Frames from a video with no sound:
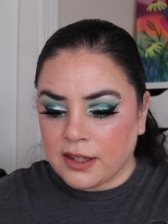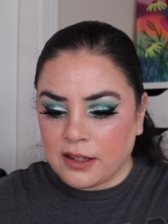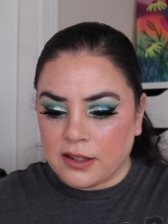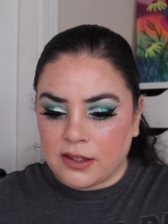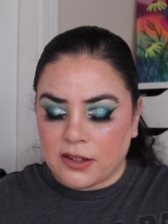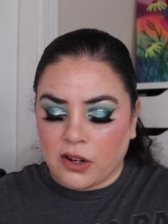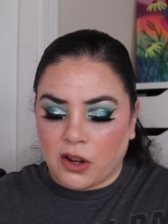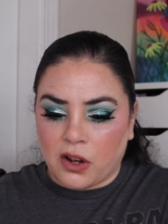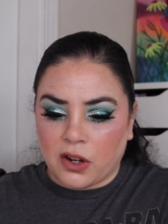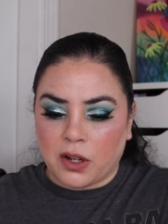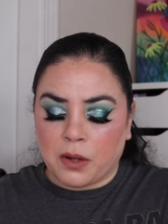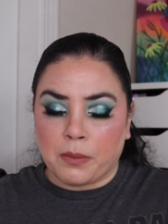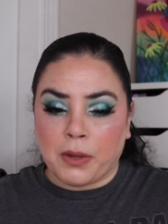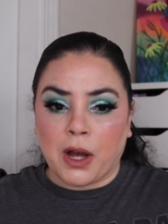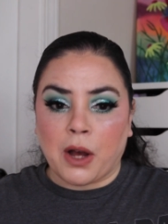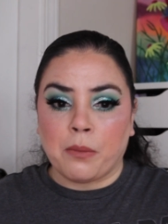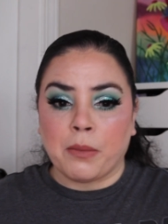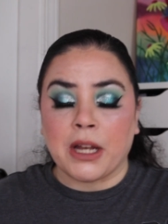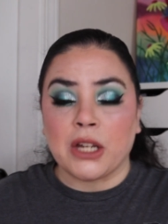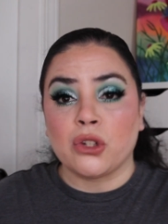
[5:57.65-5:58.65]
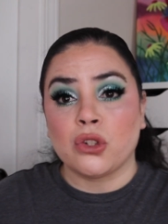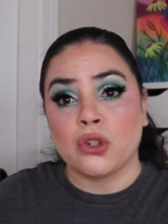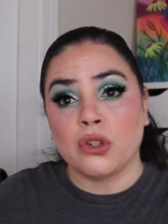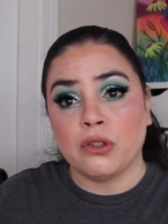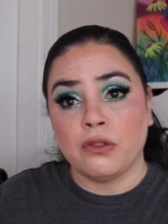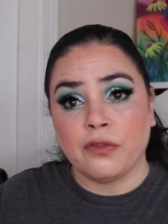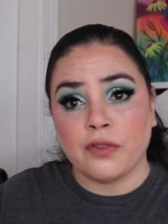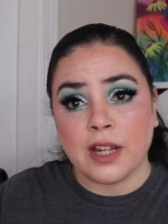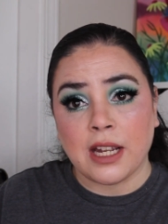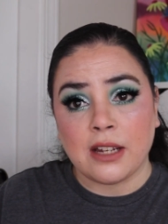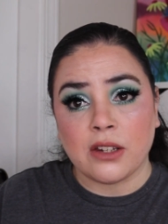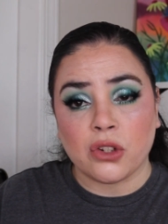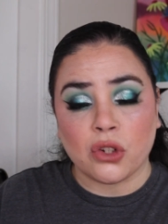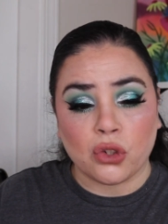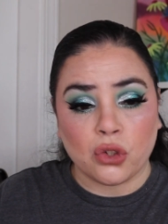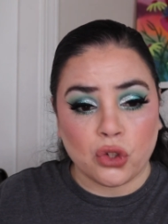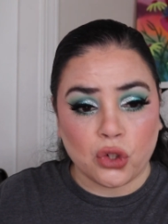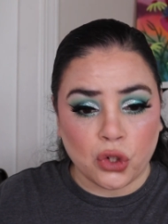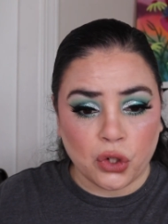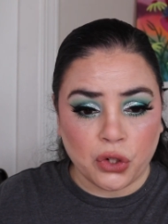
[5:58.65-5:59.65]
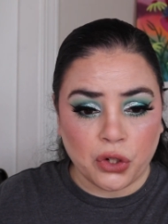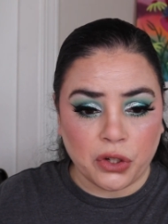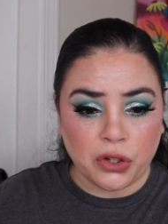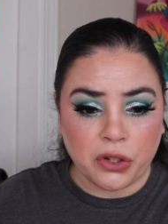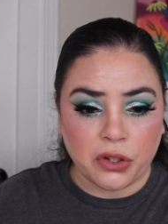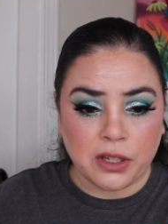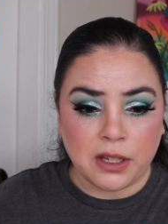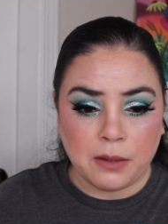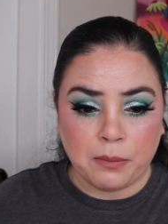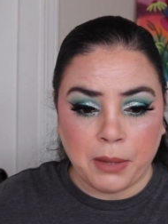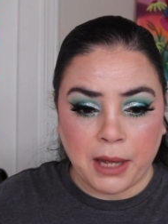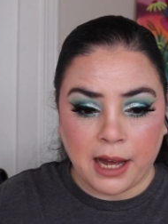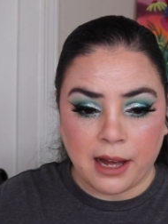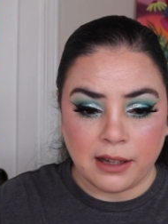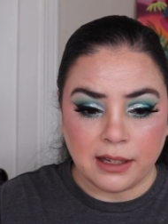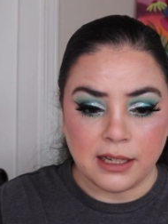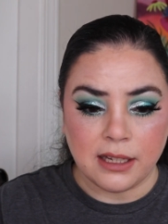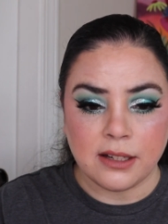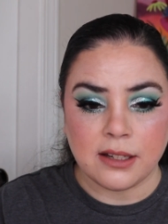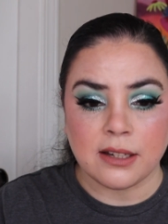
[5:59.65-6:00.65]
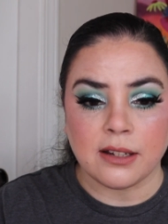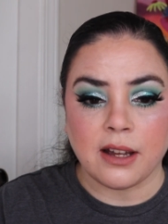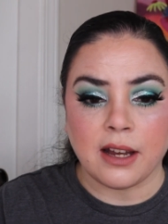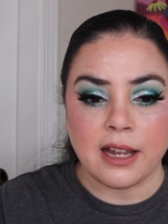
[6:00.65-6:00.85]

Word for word: let's talk about my Too Faced Sugar Cookie palette.